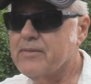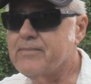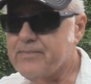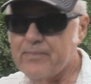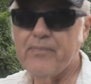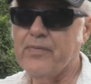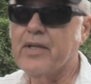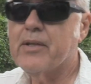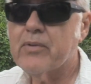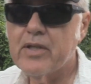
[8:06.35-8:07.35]
and
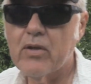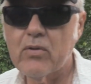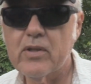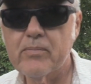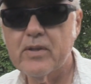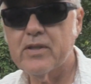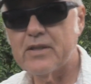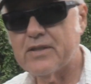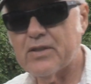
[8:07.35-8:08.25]
they really hold up good.